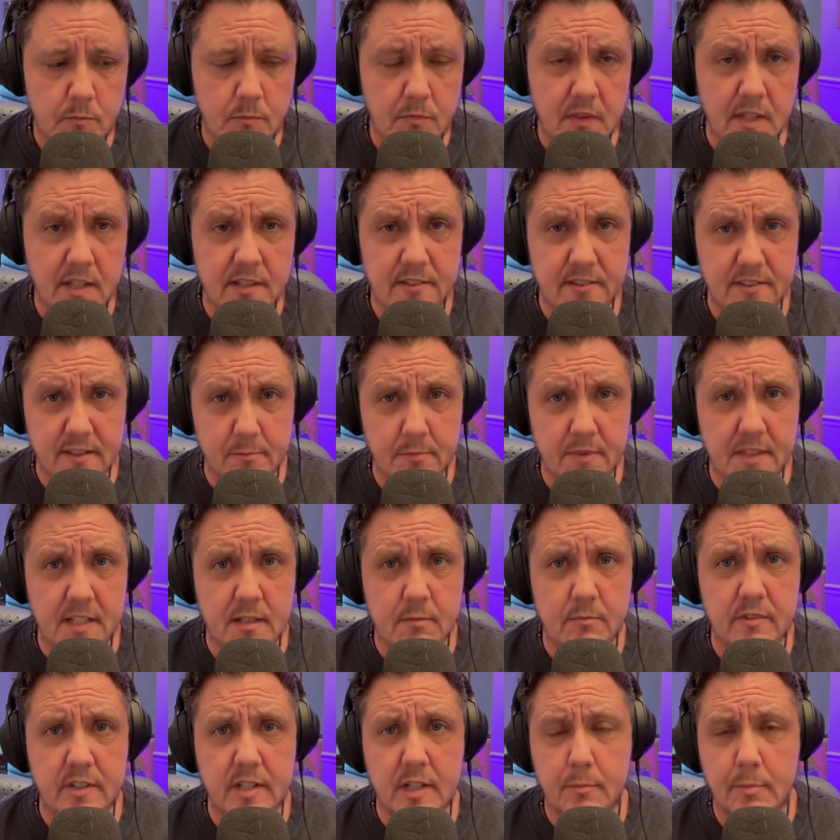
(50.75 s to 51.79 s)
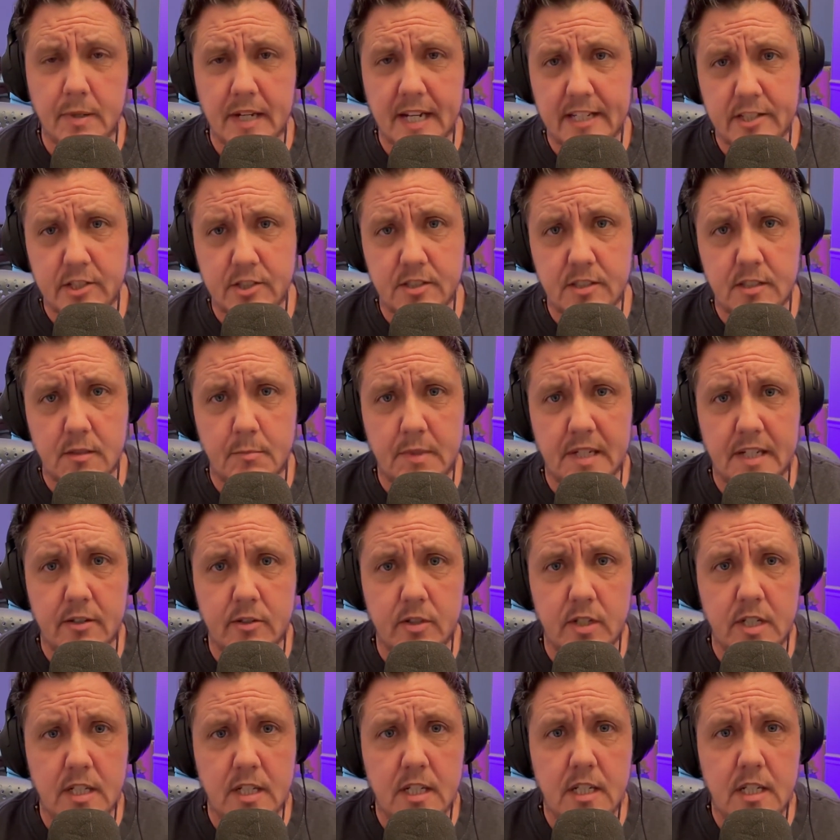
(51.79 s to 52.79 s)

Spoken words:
It's something I'm very passionate about.